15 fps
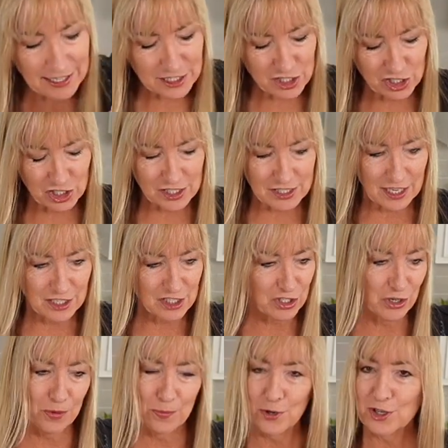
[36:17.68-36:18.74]
it's just a
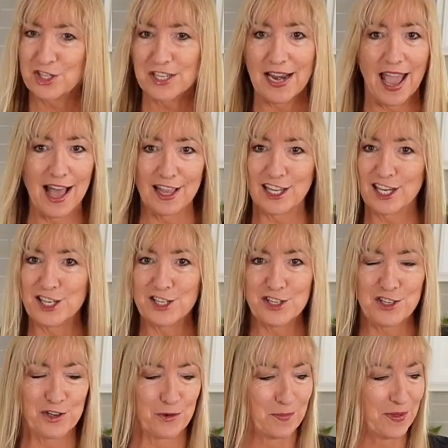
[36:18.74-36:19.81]
certain personality
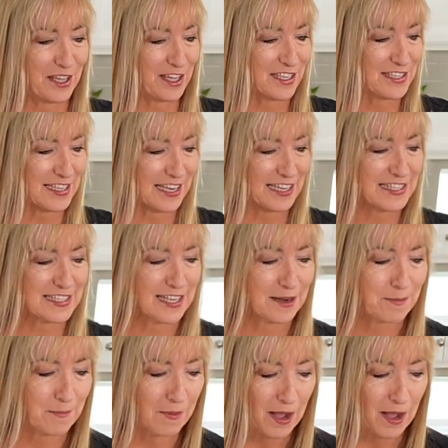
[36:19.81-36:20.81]
too, because like I said,